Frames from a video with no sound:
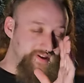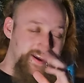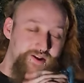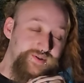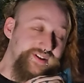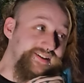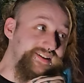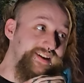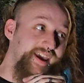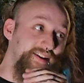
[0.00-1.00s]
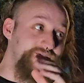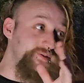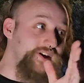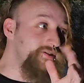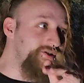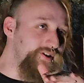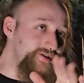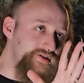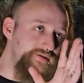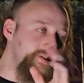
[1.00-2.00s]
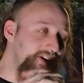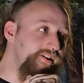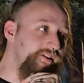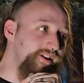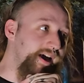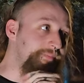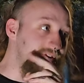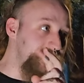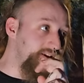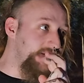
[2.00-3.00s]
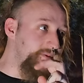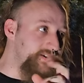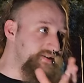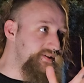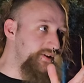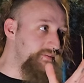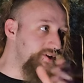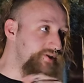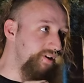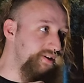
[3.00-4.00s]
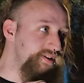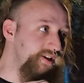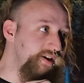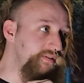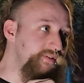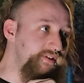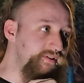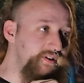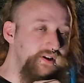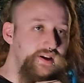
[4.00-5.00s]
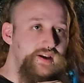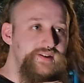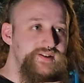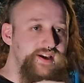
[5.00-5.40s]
It was insane. So another church here adopted him into their missionary stuff. Yeah. It's